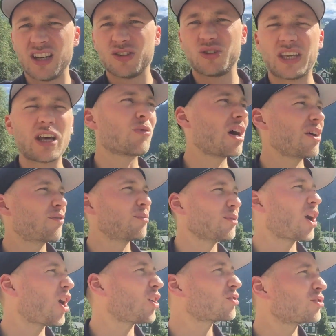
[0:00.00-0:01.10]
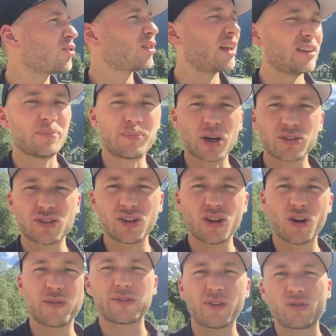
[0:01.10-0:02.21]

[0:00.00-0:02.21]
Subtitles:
to get away from the hustle and the bustle of